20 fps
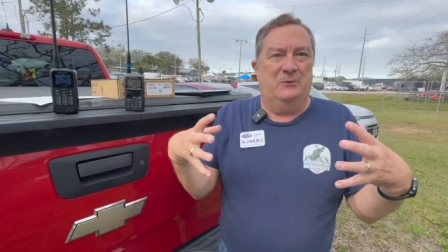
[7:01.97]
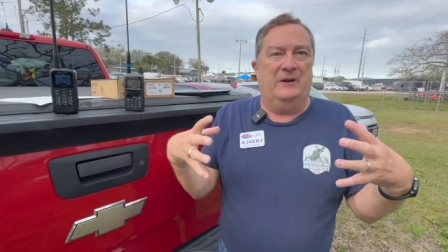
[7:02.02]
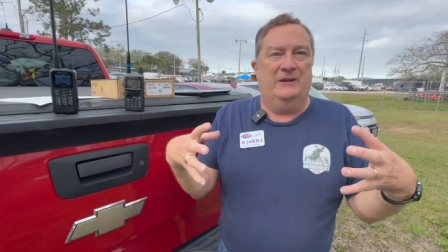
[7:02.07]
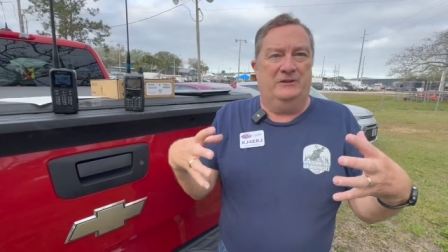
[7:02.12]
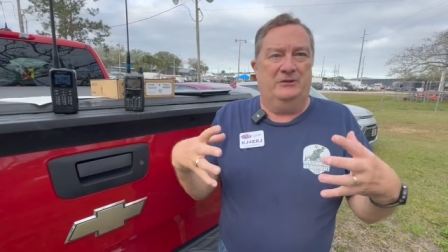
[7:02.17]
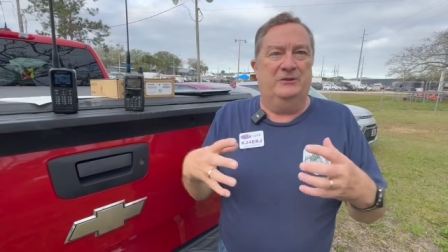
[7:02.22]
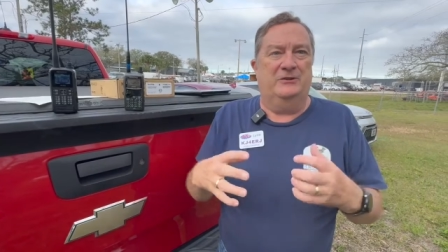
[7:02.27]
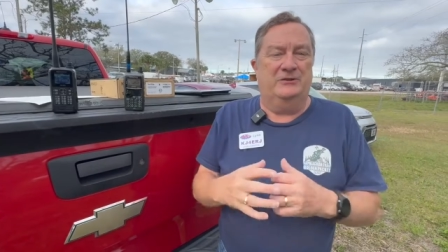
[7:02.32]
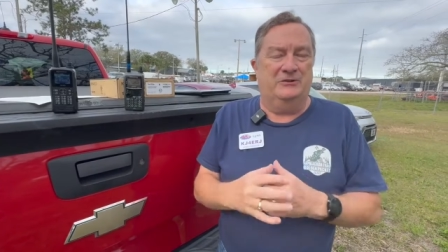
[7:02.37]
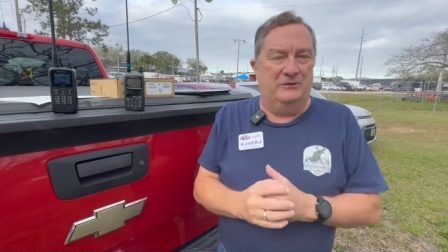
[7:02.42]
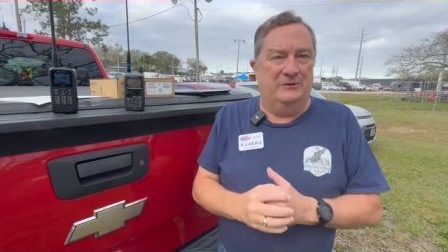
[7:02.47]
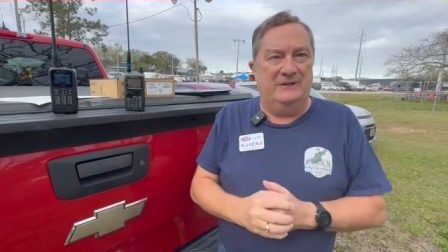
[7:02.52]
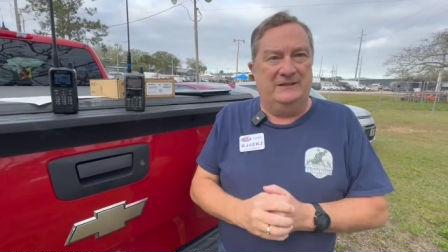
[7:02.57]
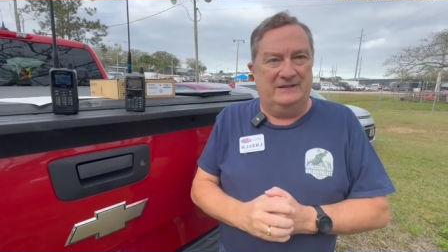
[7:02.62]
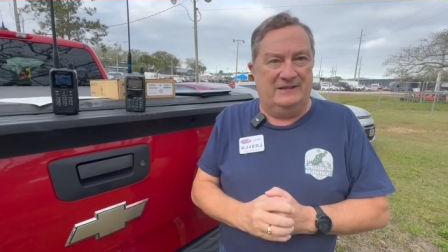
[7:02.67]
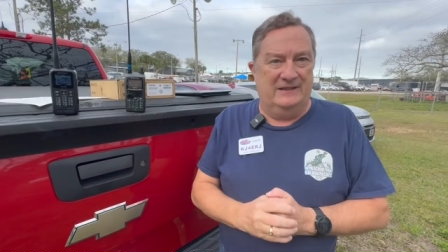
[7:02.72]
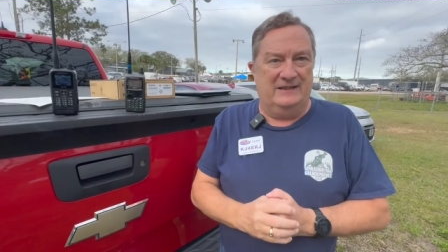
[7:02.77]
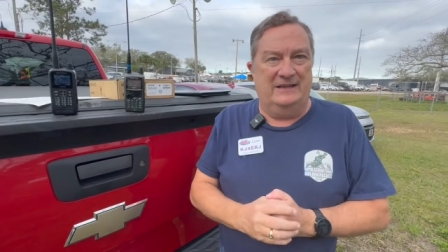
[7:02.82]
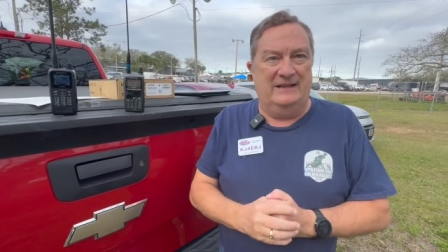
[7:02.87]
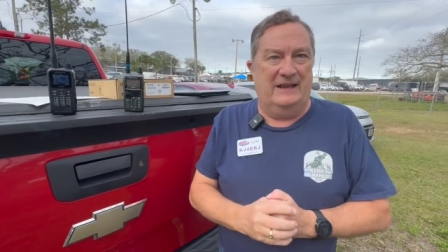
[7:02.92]
what you're doing
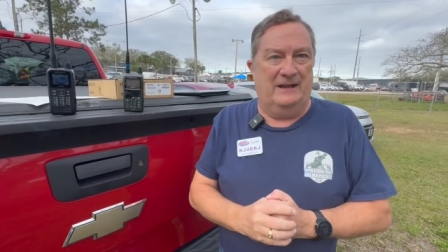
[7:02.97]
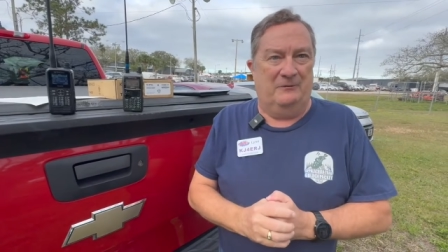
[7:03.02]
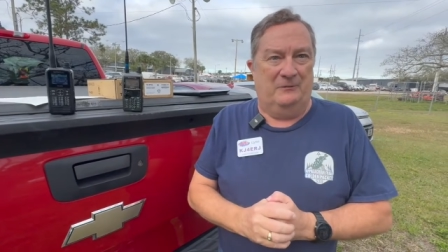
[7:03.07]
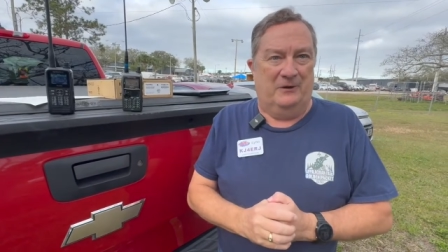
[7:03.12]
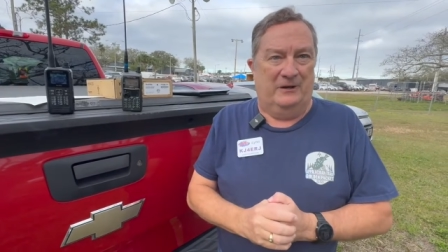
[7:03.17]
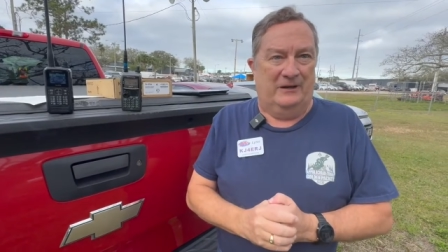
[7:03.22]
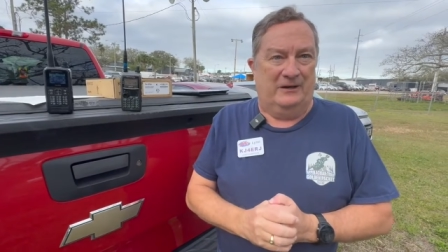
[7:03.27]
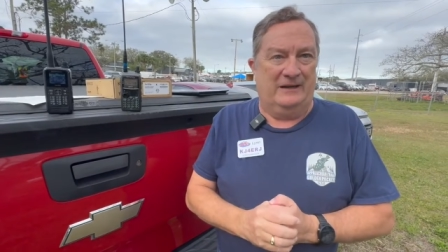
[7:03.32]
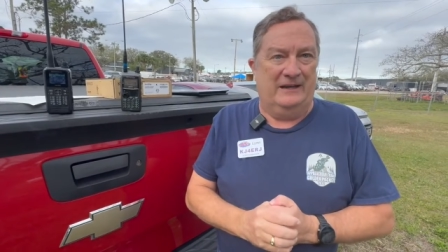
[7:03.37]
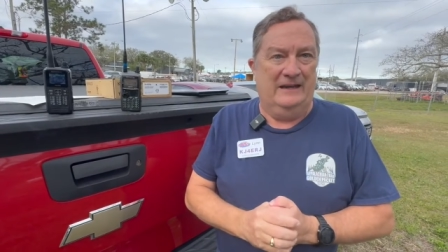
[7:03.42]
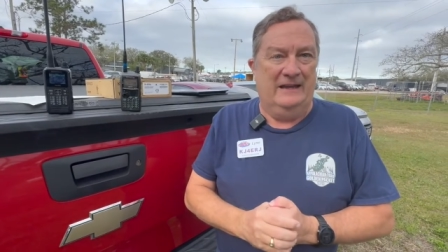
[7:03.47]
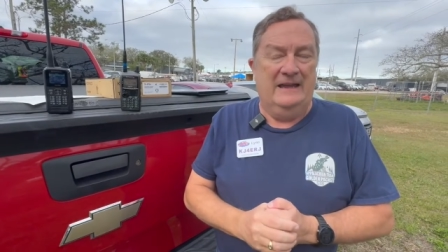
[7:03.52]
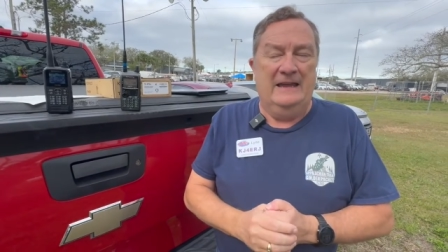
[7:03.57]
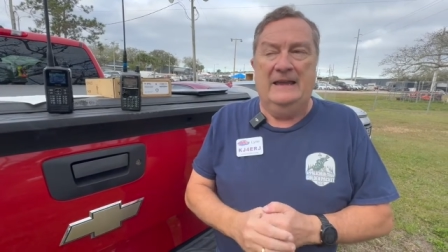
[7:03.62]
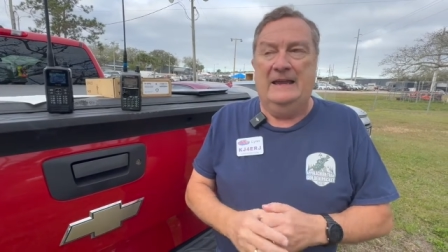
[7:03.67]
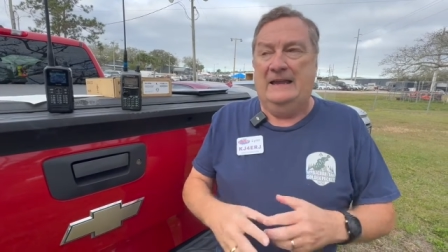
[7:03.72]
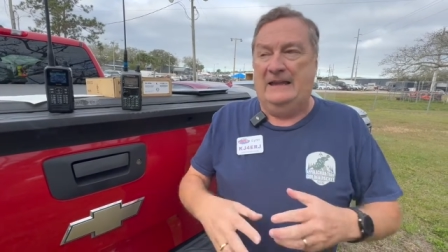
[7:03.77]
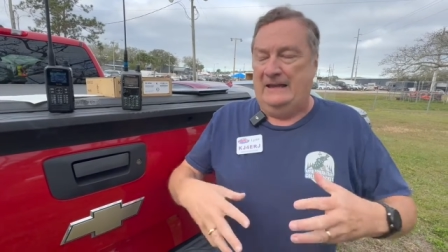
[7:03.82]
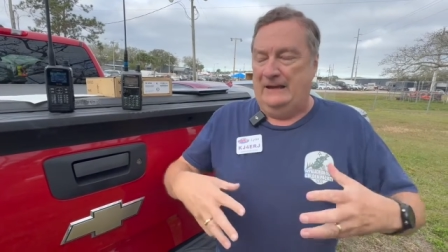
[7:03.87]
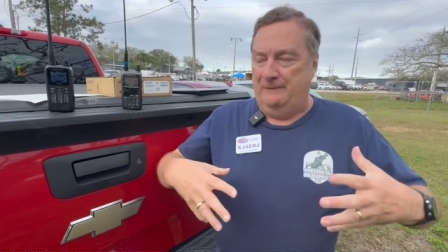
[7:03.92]
to the network.
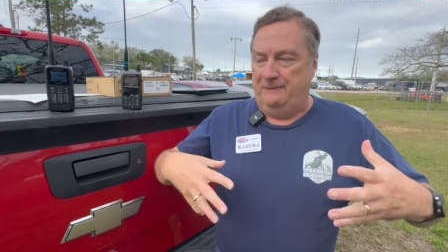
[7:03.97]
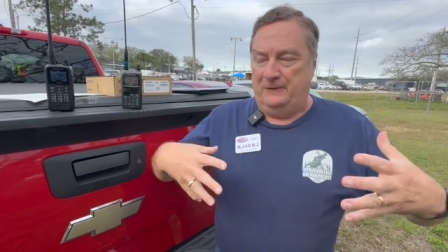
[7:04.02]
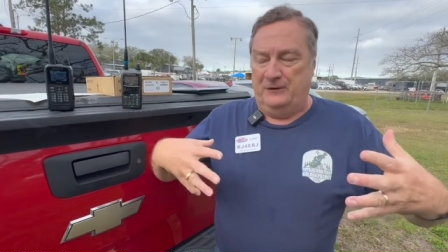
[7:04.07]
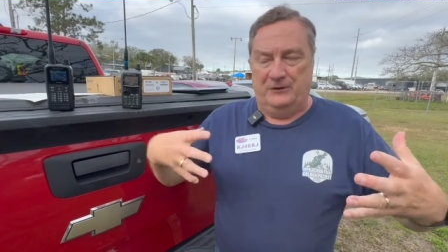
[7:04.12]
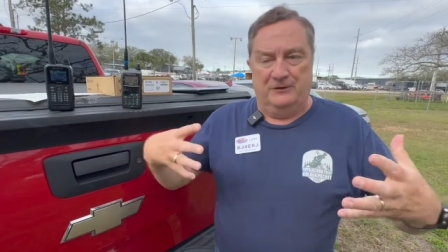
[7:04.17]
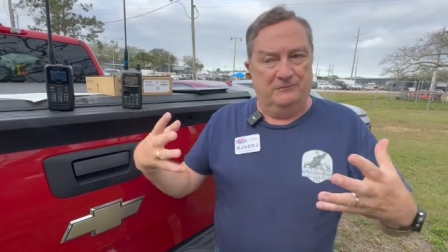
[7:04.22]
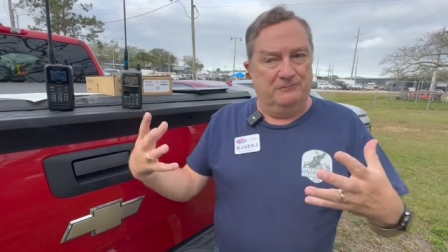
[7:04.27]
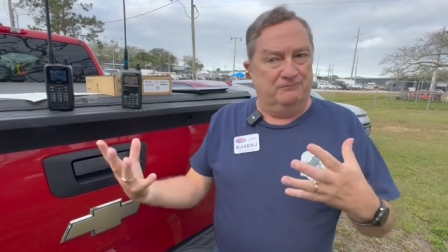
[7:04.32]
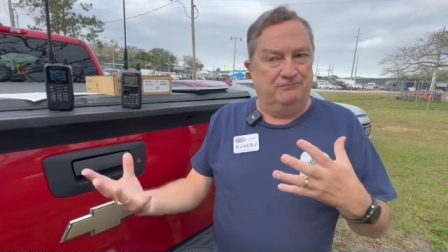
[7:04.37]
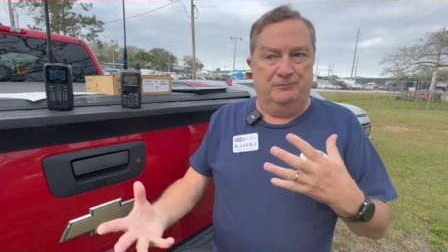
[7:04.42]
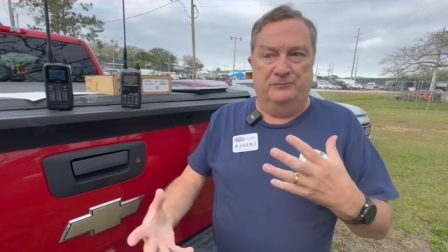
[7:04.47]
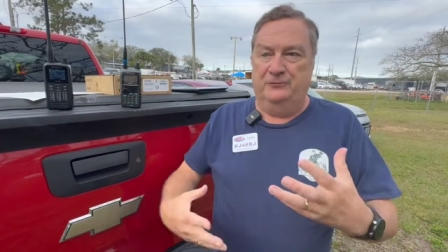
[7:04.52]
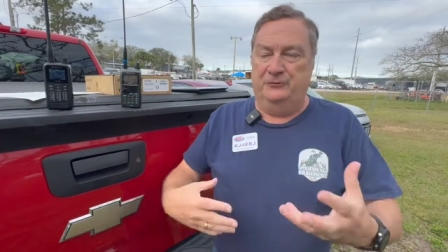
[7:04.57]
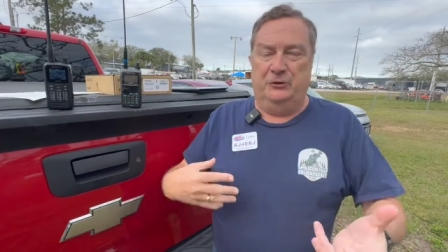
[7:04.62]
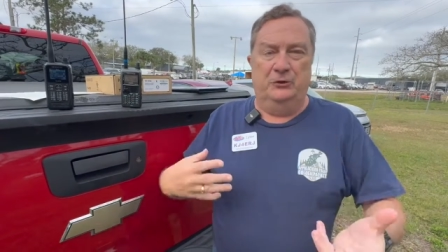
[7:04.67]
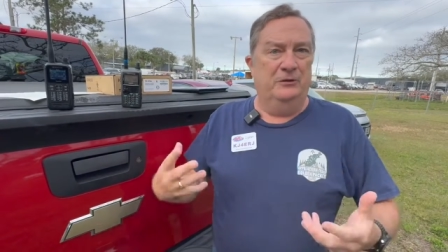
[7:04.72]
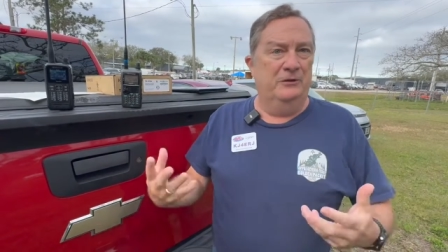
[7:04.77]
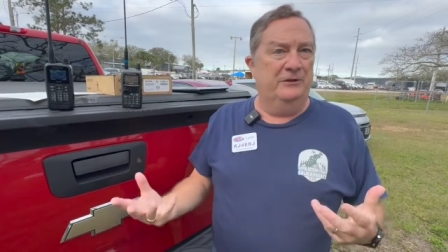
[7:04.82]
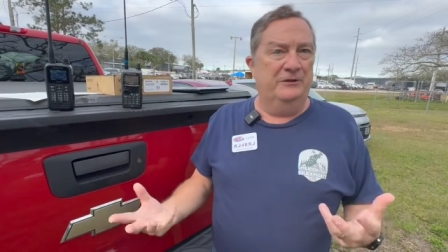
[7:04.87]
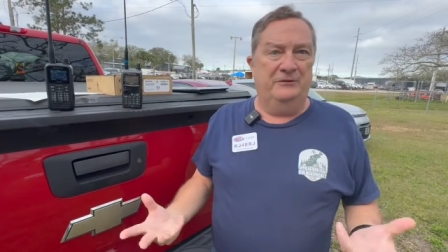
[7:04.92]
If you're
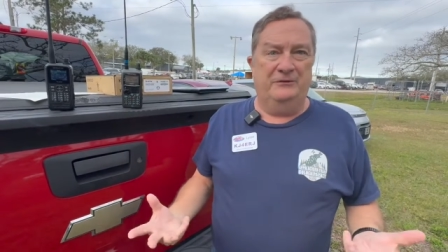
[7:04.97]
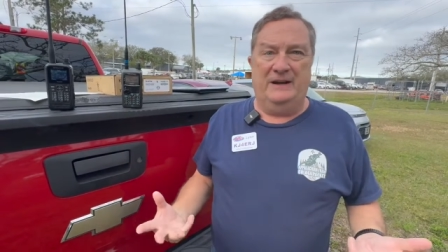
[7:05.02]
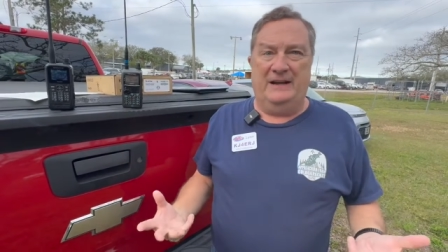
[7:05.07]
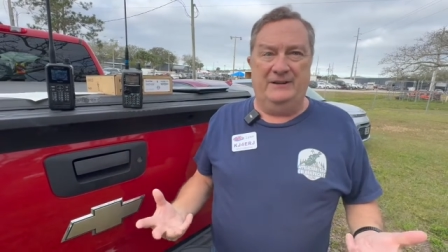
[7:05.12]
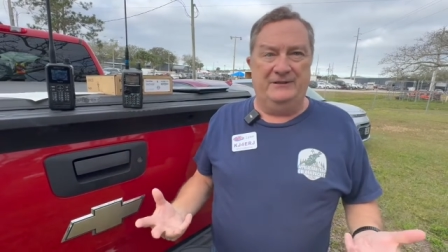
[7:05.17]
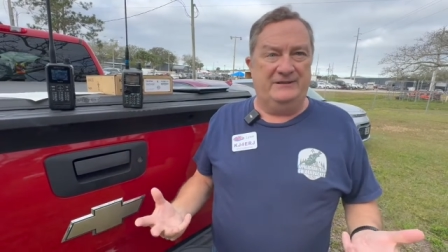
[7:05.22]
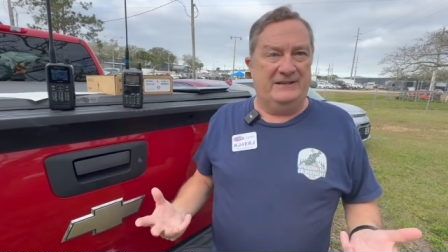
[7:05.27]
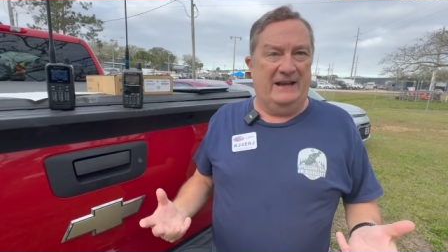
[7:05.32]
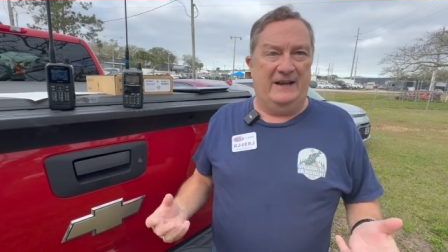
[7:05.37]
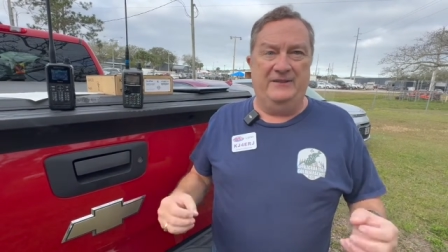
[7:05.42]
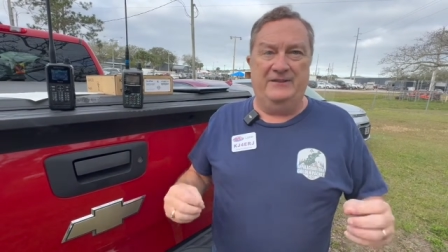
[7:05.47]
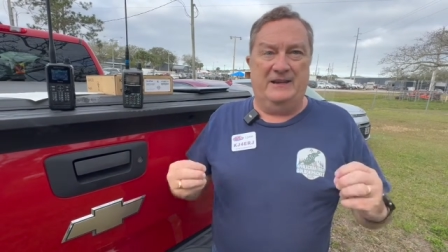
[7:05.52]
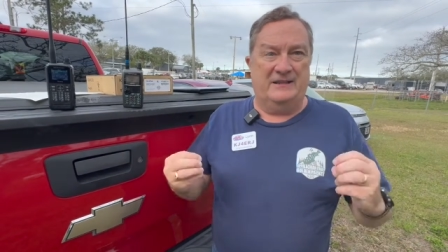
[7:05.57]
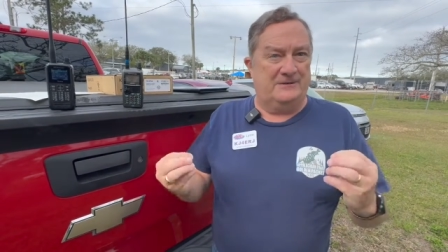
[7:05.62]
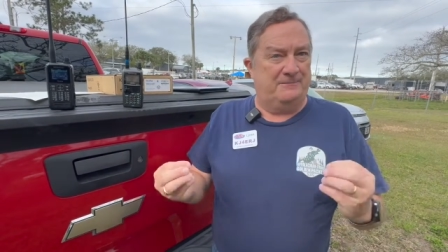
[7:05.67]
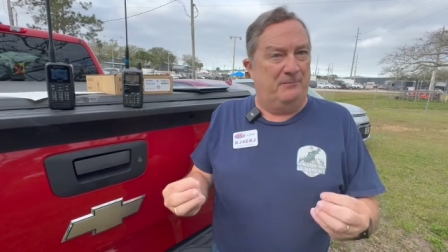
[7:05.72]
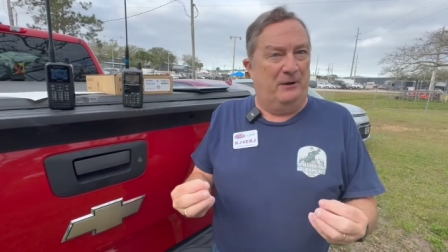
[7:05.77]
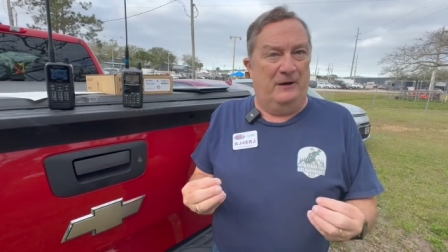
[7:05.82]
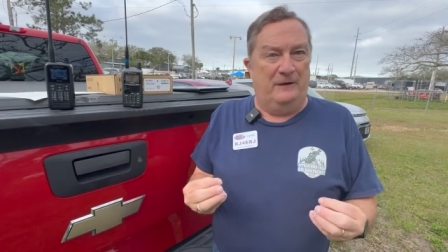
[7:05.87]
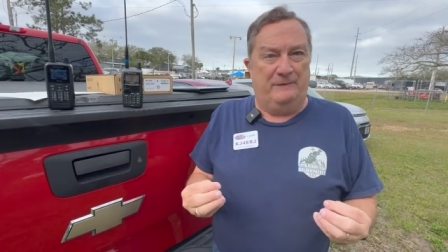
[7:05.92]
tooling around town,
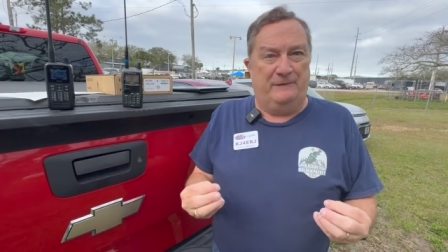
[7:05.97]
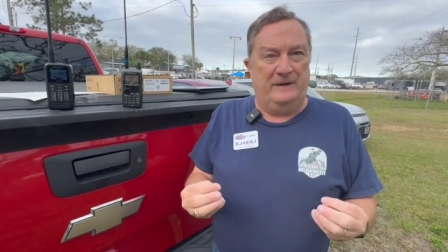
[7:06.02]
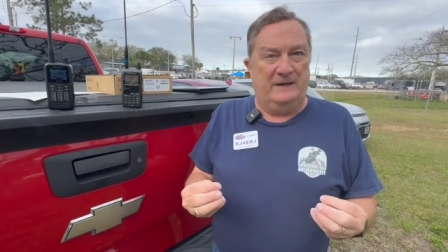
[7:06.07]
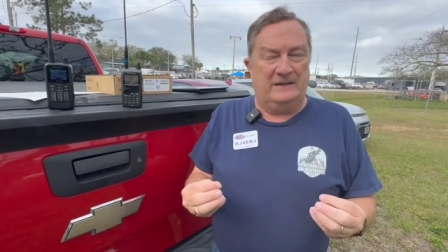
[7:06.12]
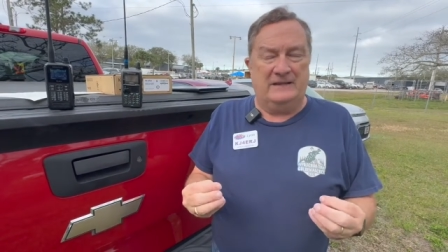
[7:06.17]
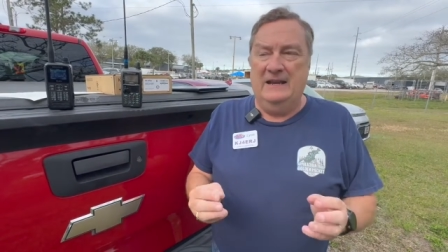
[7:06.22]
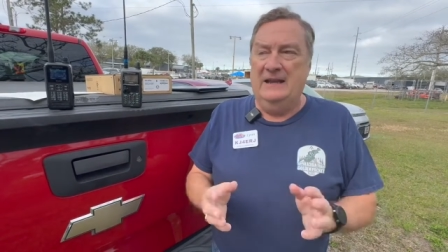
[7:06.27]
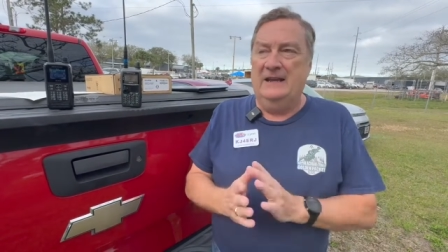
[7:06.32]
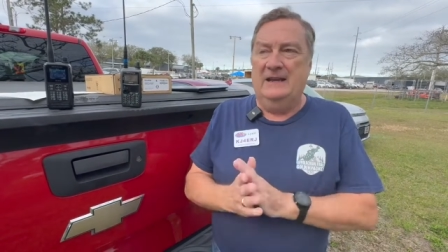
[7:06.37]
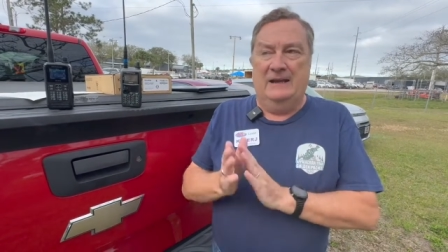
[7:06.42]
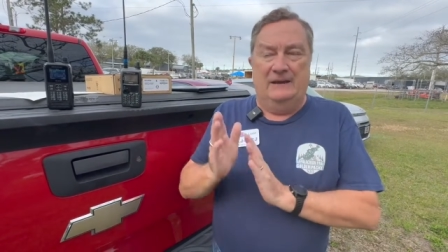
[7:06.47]
that's perfect.